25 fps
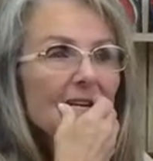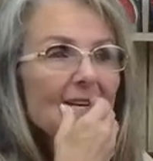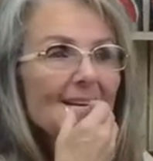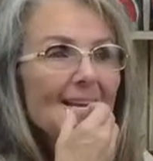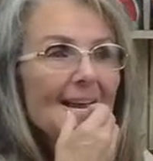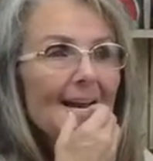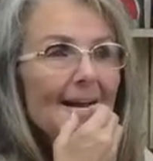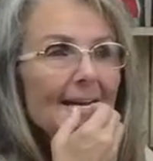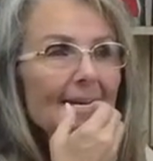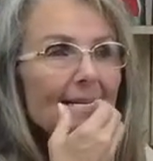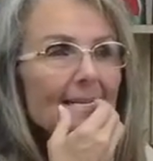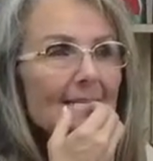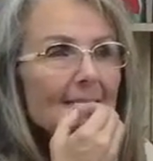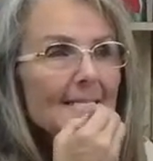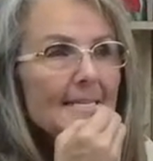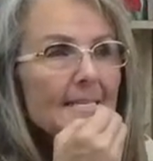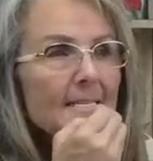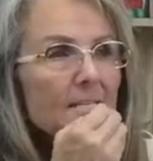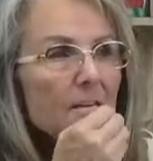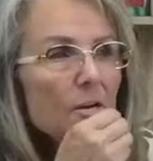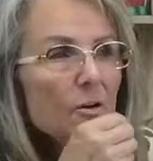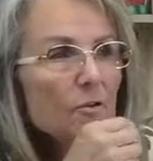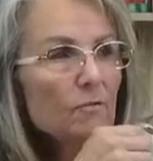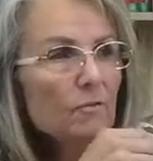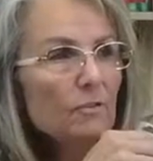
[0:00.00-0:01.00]
Diane
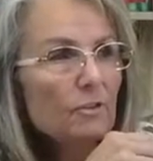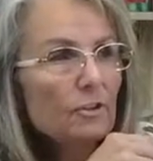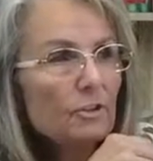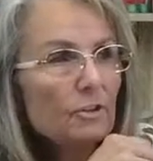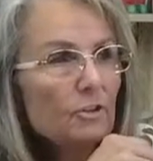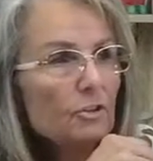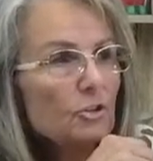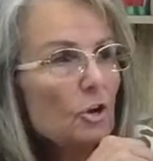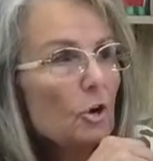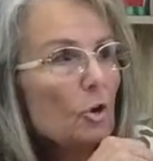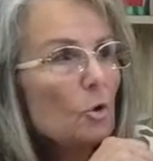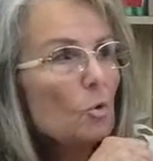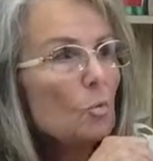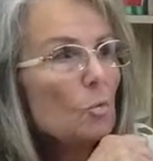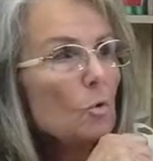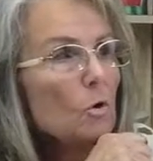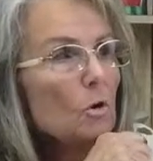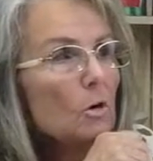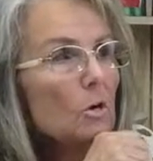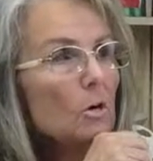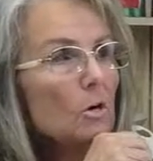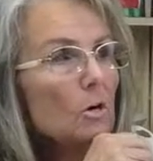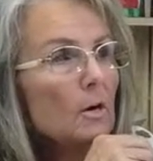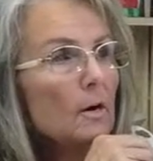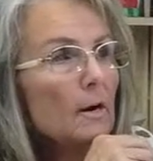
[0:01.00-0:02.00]
says over the
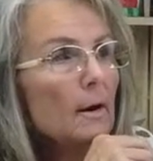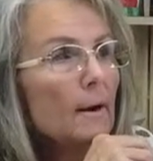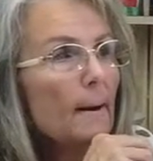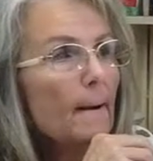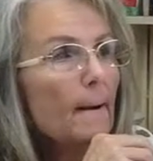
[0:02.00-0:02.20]
door.